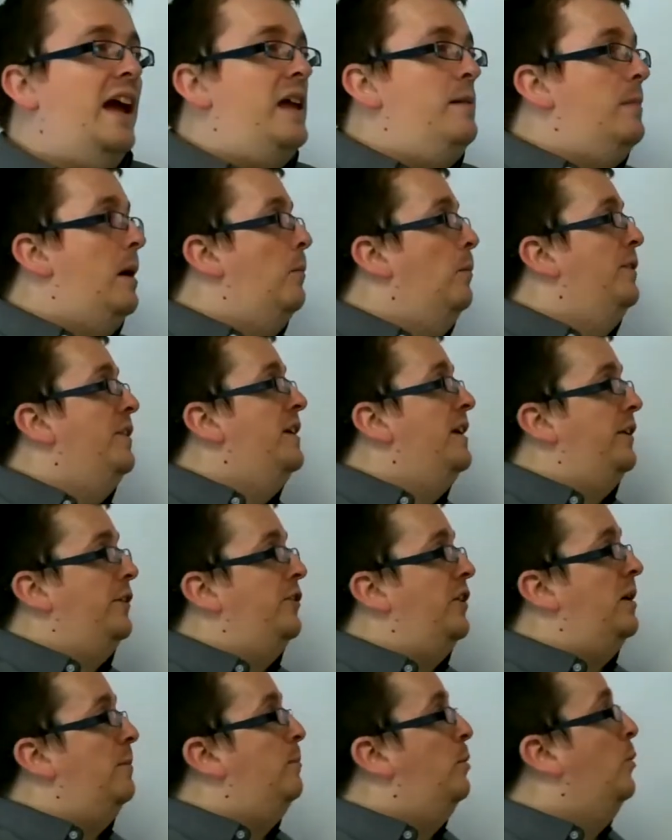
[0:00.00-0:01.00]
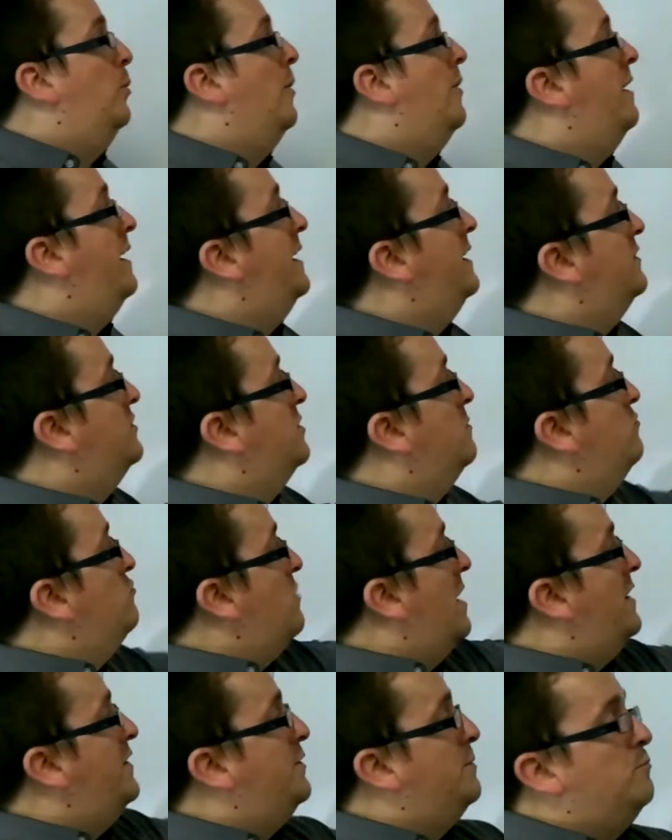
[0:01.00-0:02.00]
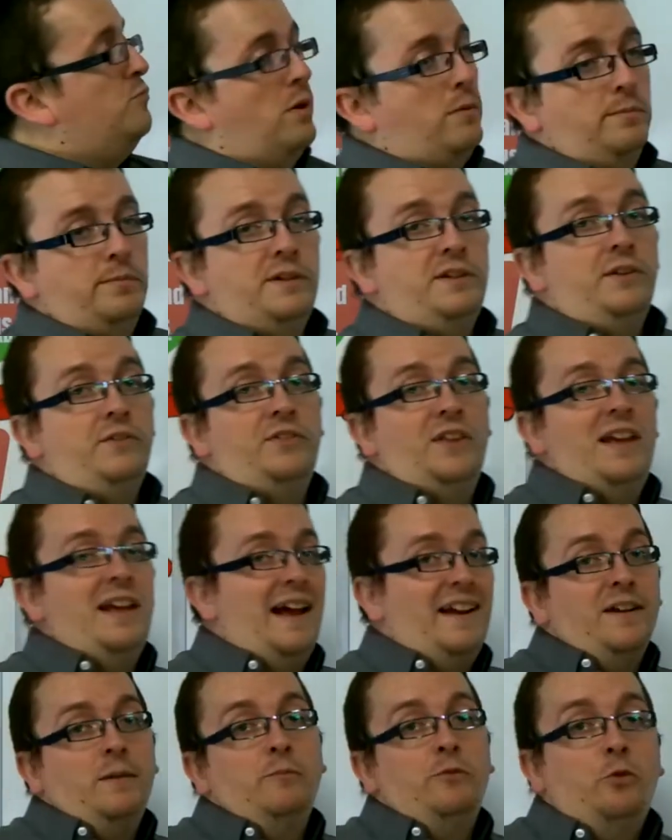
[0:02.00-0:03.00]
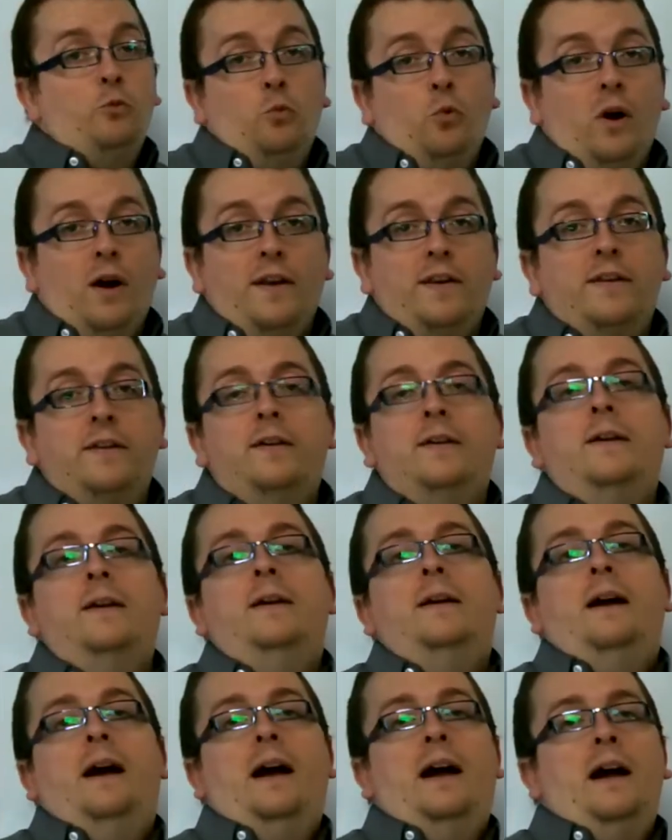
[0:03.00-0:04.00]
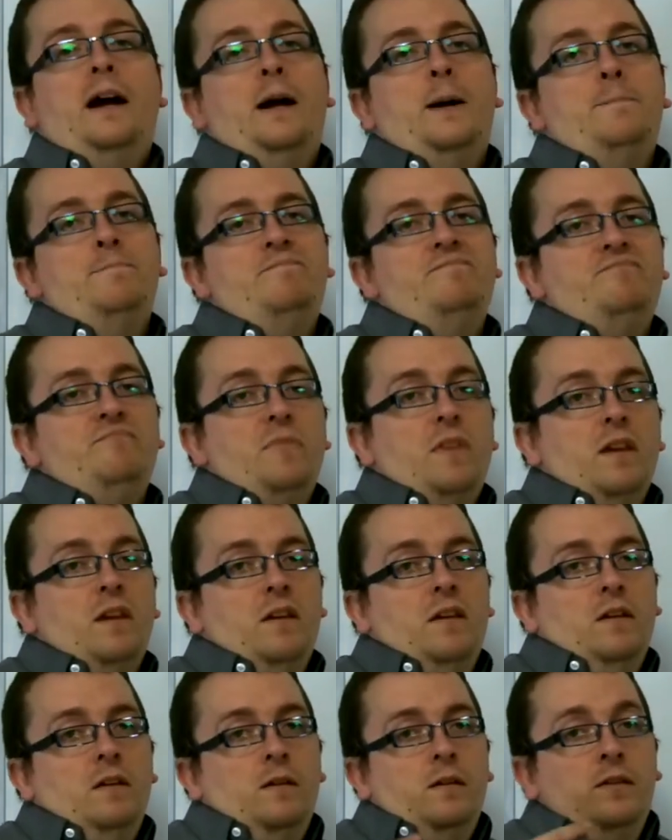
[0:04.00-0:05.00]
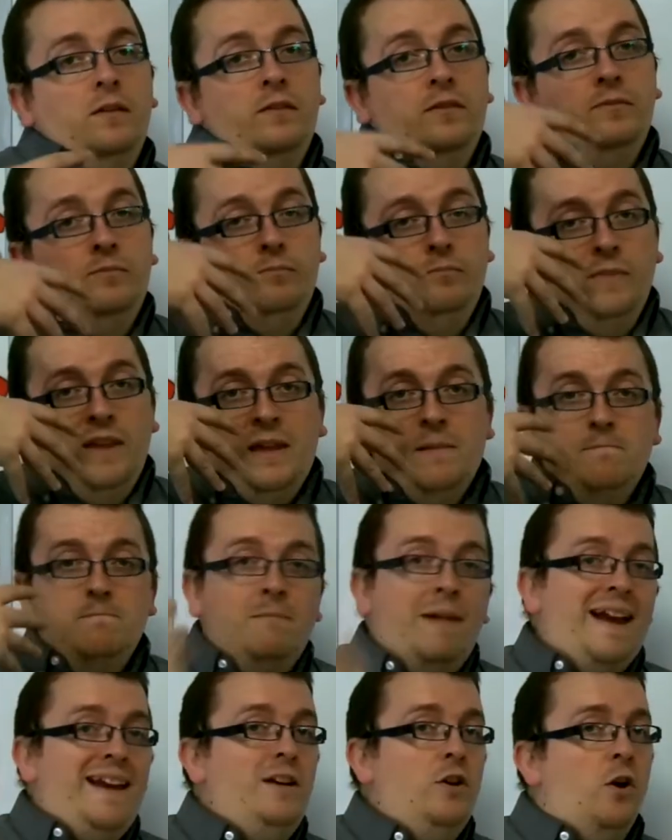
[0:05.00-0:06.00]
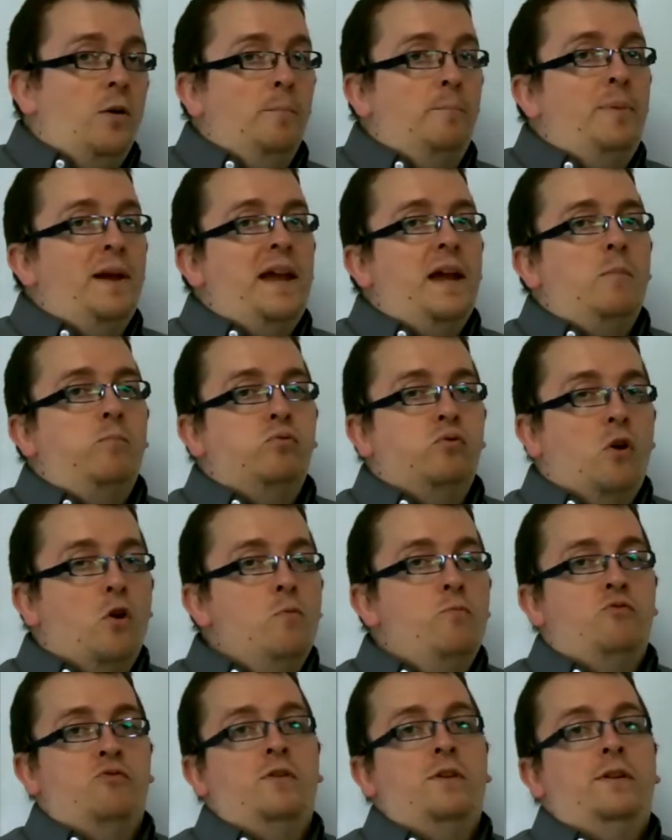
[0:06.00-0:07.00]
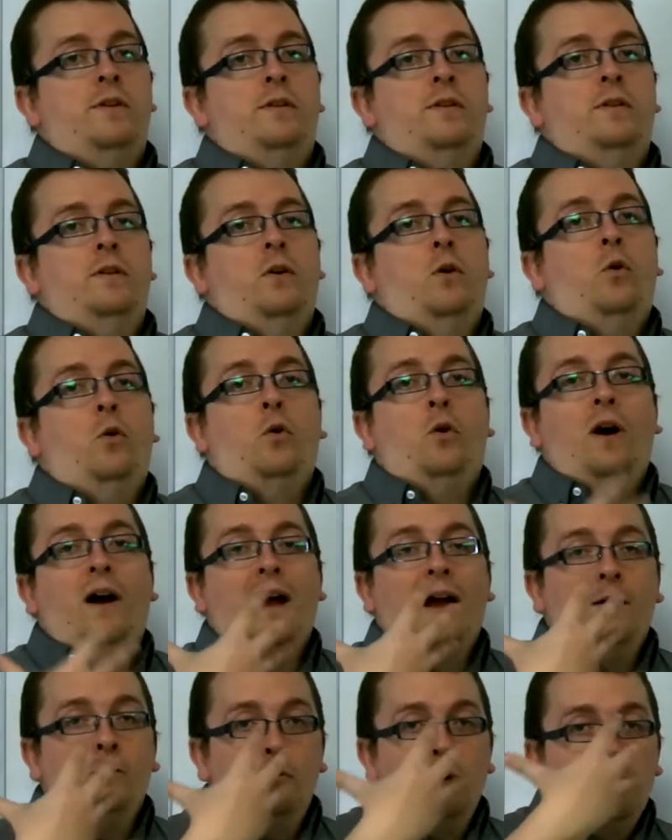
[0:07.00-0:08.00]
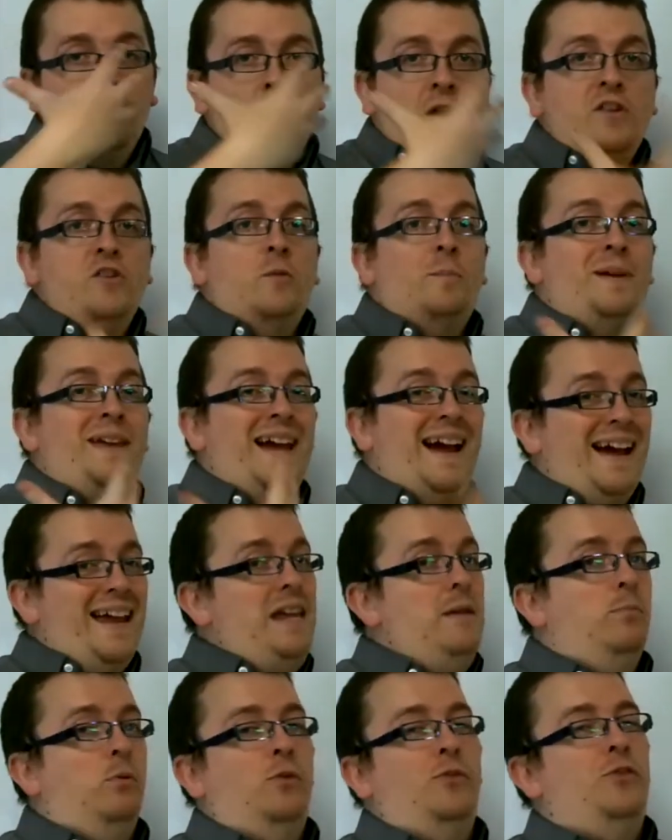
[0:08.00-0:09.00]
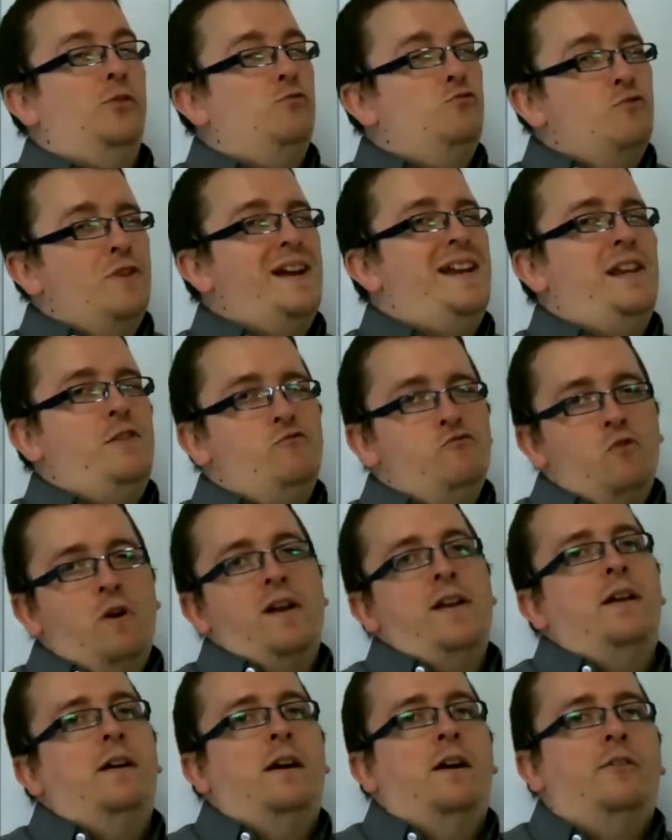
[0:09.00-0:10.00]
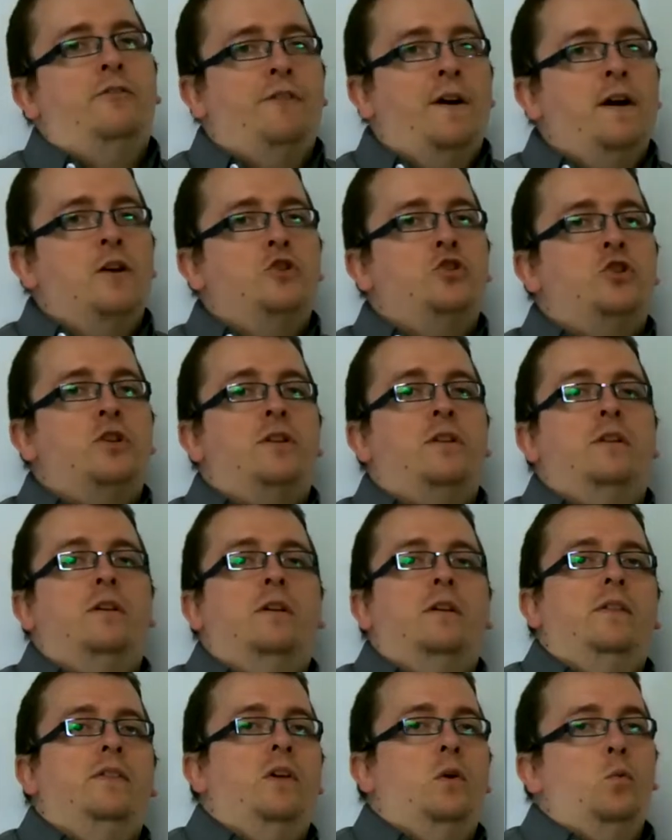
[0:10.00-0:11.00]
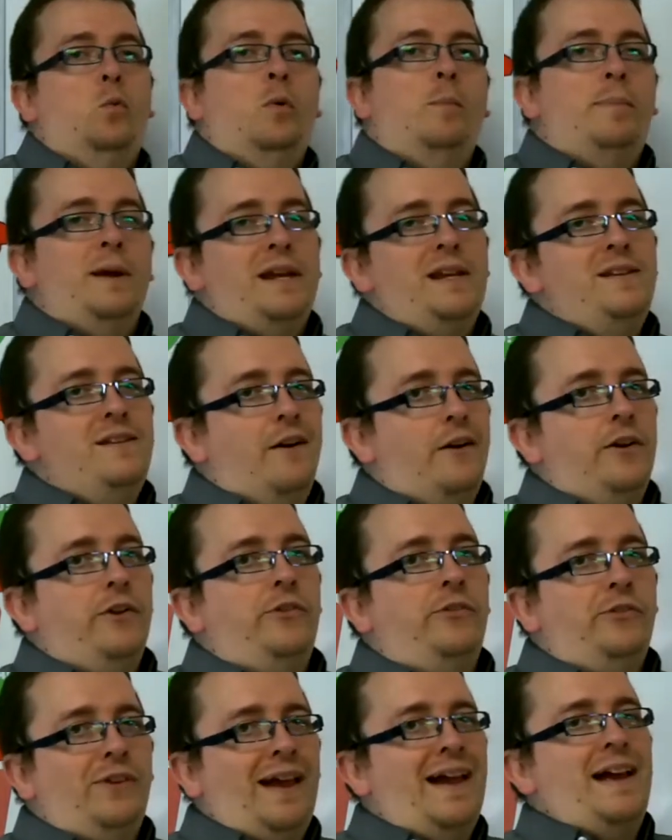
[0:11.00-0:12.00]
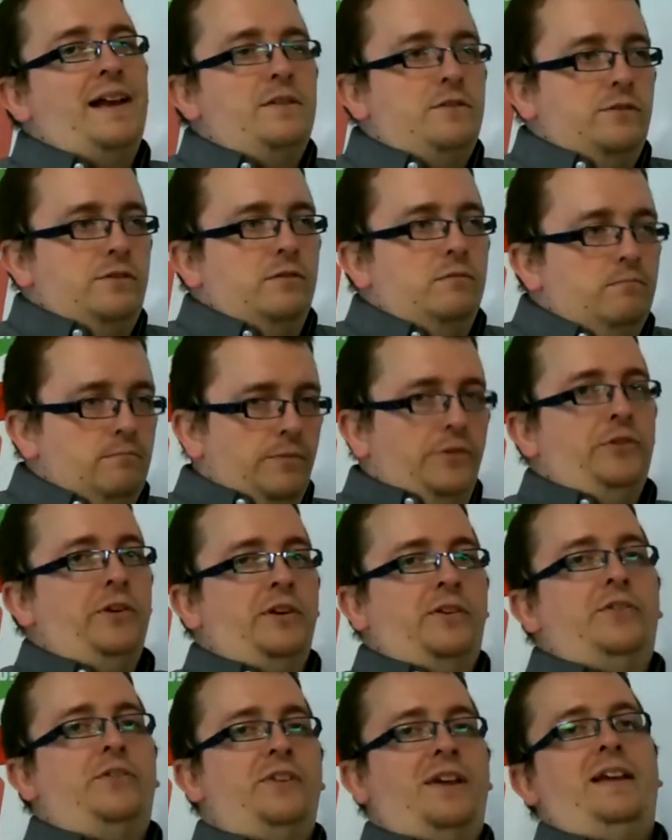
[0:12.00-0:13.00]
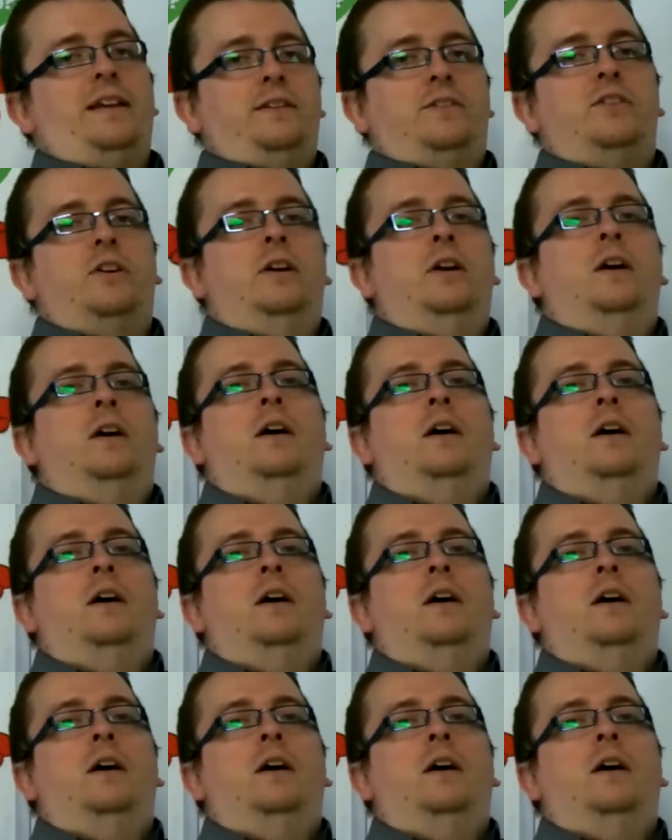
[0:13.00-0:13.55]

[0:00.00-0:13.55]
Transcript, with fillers: came up with an example where I had some random probabilities they add up to one um, it may not be appropriate or we might not be able to really write a function that will be nice and succinct.